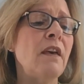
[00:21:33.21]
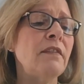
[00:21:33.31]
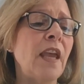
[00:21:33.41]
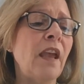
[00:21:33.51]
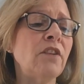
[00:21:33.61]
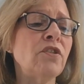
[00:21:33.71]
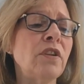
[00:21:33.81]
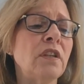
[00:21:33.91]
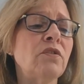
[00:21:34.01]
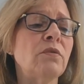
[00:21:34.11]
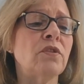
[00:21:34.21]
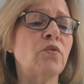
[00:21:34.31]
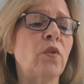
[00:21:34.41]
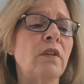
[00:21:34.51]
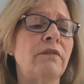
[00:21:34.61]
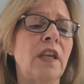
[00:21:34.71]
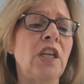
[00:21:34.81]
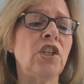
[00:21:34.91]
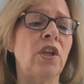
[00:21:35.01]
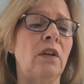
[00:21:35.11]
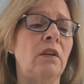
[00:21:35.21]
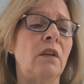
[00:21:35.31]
They entered into a sort of kitchen.